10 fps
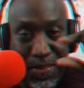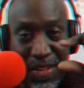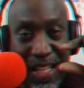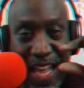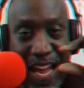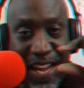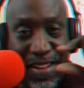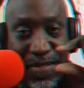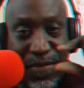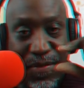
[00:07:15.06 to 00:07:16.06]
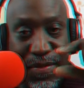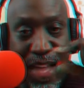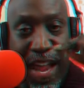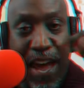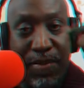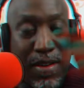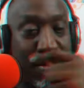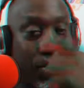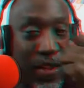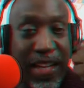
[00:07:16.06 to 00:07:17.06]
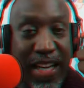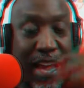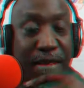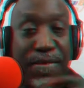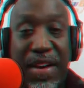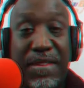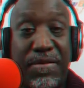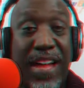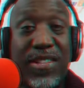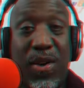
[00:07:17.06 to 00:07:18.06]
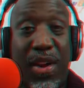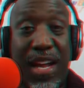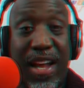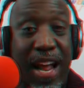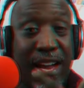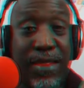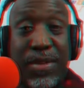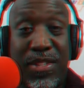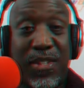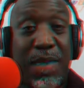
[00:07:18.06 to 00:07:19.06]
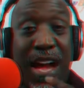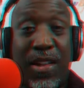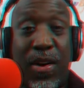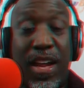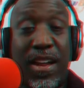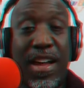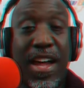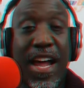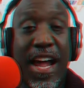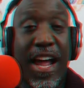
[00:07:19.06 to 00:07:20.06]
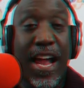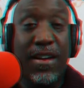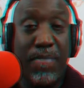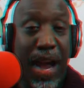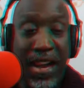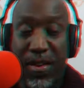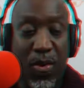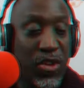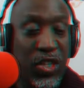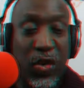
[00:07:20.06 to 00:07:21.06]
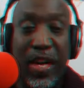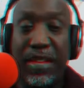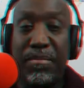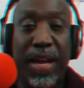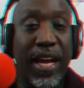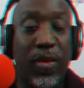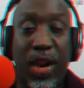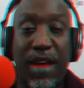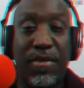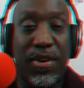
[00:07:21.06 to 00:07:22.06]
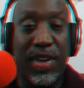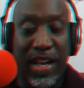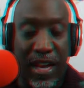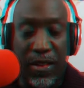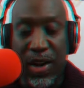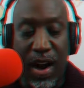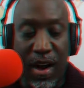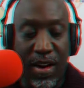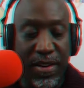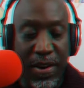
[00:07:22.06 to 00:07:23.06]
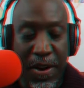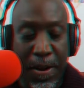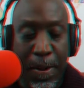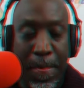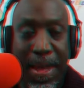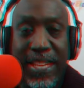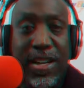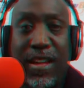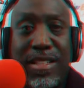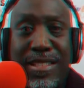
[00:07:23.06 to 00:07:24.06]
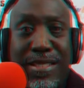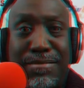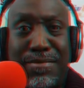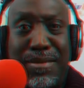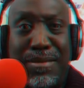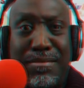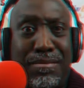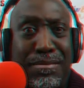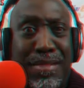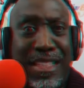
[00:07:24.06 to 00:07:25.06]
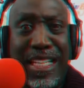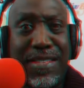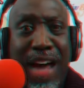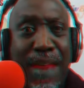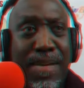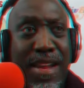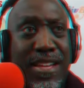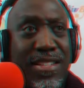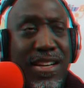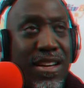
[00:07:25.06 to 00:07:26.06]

clay that have a really kind of funny face on it and puts a smile on it. And they're painted orange, green, pink, whatever, and they got a little card. It's called just the Seeds of Happiness.